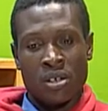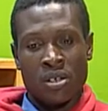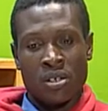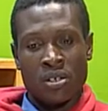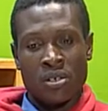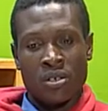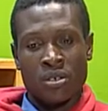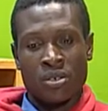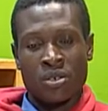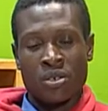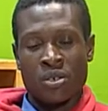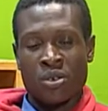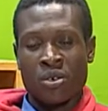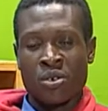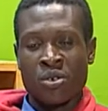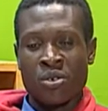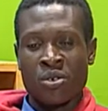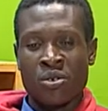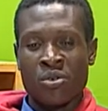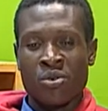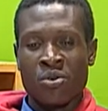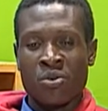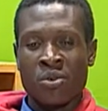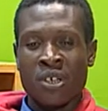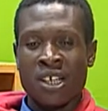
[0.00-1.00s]
So
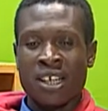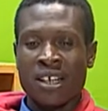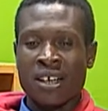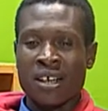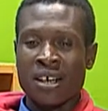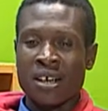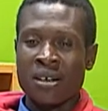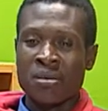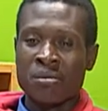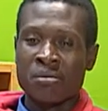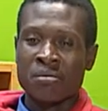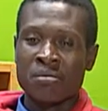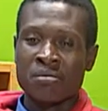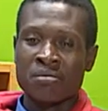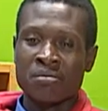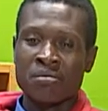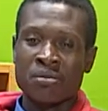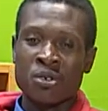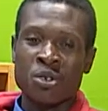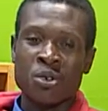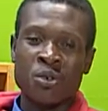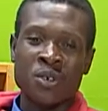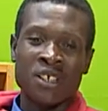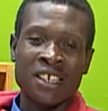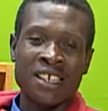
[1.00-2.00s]
you will come,
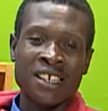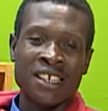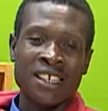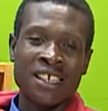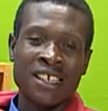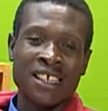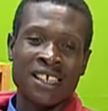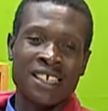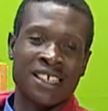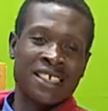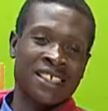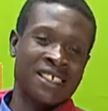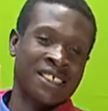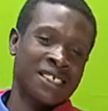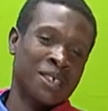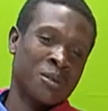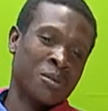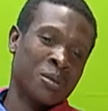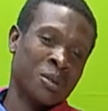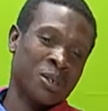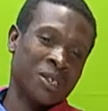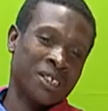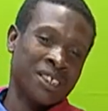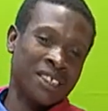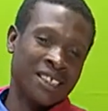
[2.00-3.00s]
you will get
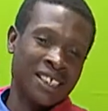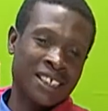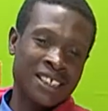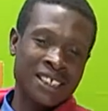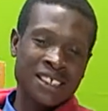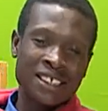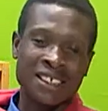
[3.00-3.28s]
disappointed.